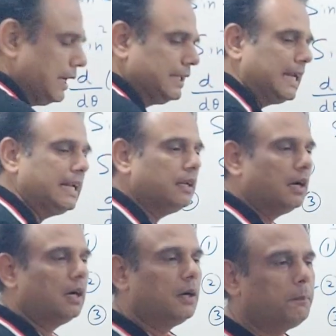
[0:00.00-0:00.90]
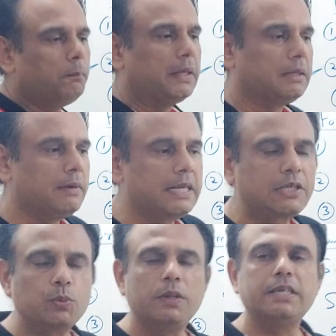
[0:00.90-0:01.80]
Then mathematics
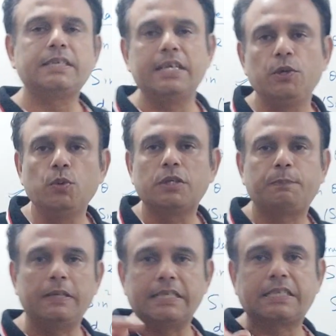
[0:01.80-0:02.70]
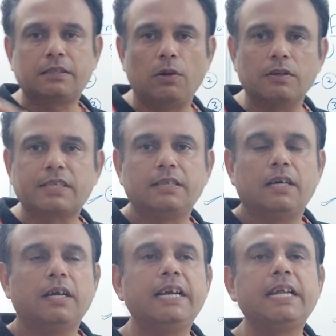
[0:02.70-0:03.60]
students, they use plus
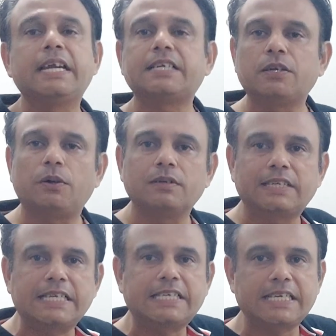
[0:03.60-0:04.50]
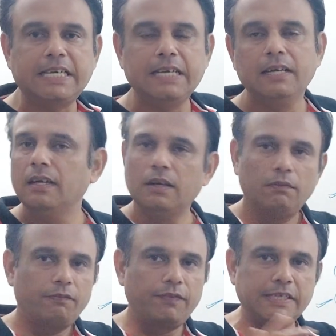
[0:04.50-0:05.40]
integration constant c.
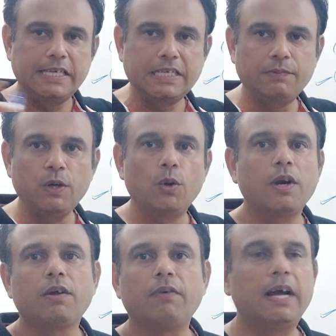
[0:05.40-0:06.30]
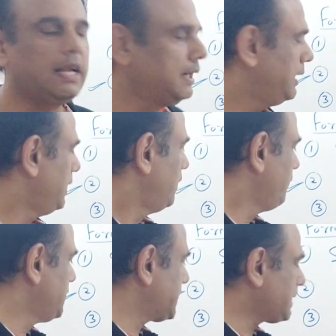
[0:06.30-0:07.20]
Physics we don't require.
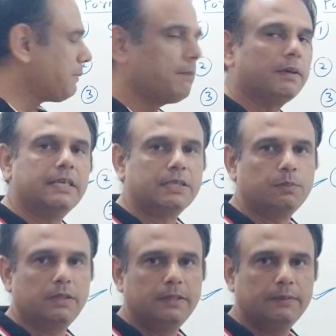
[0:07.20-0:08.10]
We just remember this one.